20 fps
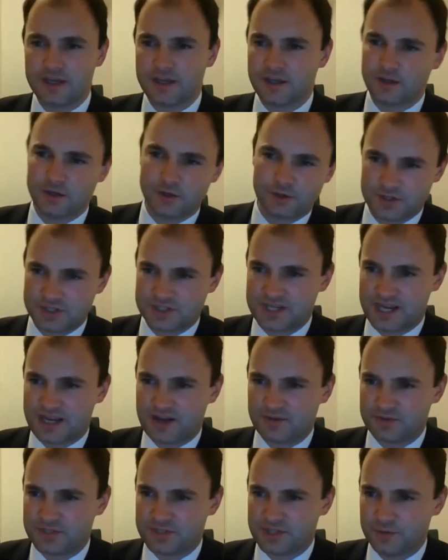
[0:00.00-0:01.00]
You look at the
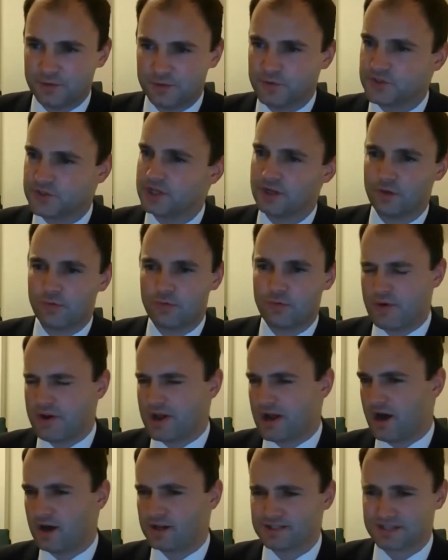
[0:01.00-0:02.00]
town deals where we
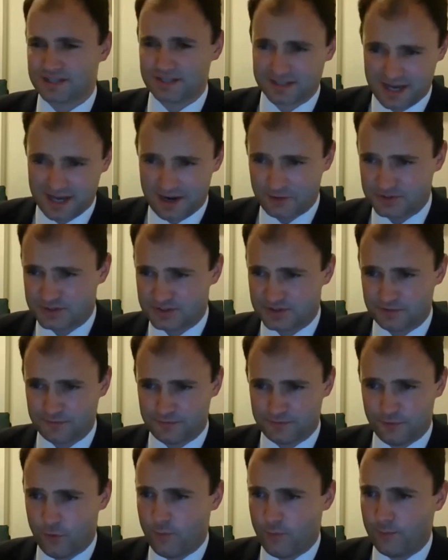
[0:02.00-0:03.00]
are asking towns to
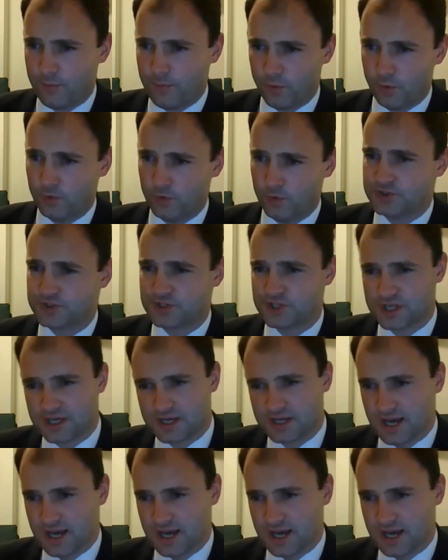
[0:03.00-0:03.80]
form boards,